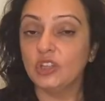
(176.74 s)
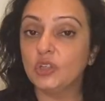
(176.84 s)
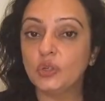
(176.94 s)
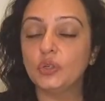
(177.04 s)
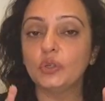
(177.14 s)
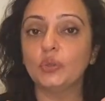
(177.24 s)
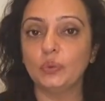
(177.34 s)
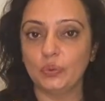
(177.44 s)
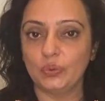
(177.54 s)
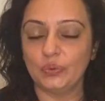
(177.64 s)
The Guru
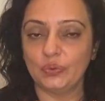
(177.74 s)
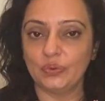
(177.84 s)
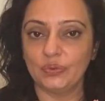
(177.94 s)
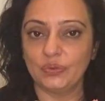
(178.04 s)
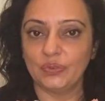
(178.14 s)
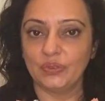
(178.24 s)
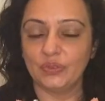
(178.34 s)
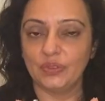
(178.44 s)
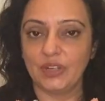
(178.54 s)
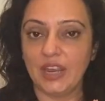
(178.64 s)

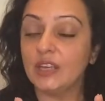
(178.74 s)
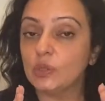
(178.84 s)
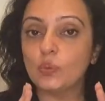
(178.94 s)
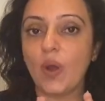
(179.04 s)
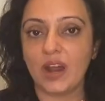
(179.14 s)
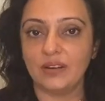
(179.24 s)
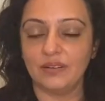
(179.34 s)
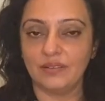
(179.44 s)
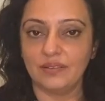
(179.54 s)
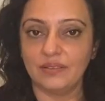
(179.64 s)
is one
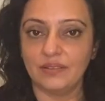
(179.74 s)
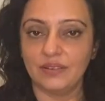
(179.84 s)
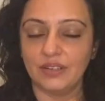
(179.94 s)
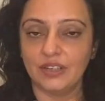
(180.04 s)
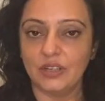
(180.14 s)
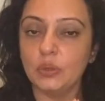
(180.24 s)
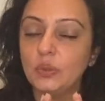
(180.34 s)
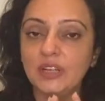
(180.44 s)
who